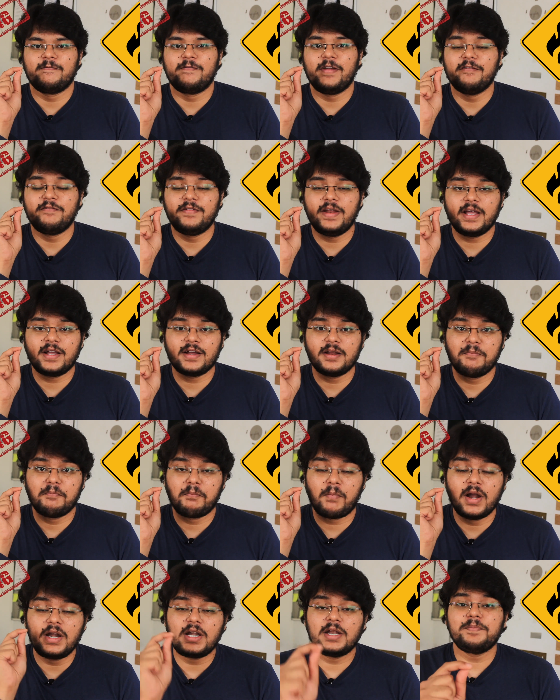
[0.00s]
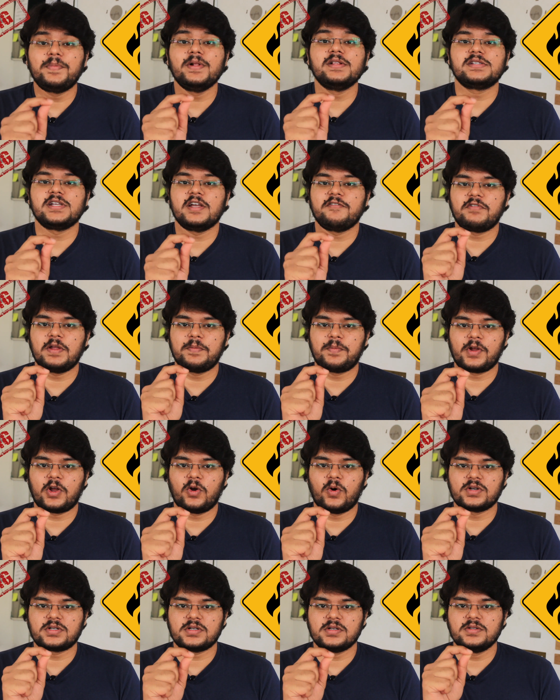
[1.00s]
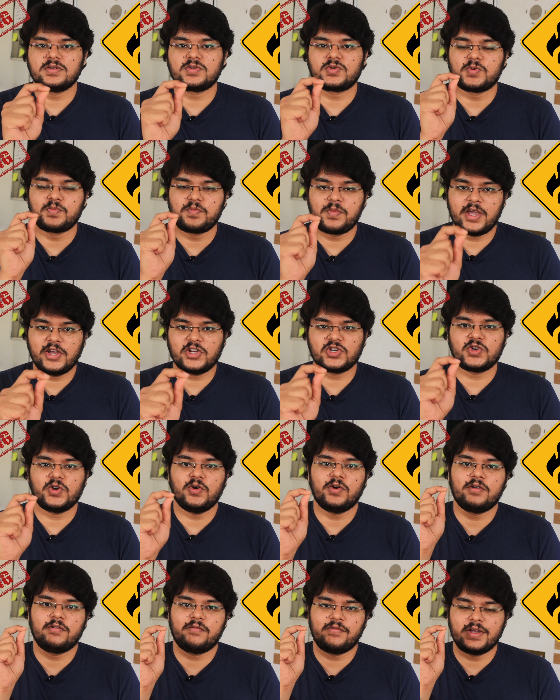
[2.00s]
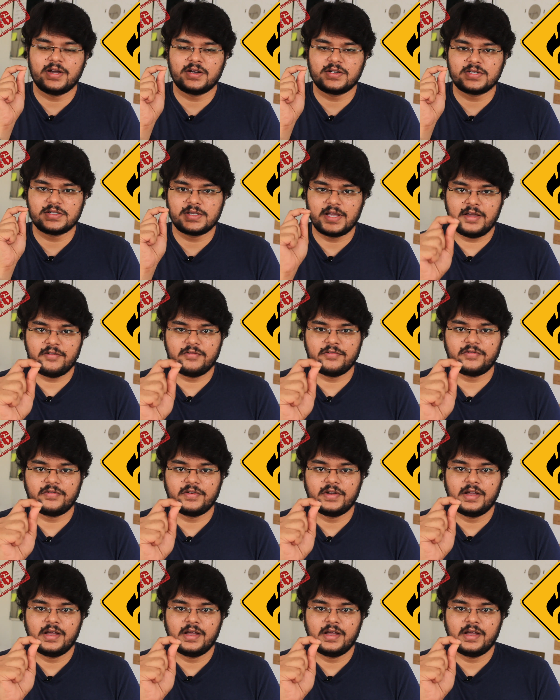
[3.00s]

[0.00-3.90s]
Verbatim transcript: We have taken multiple safety precautions to make sure we are safe,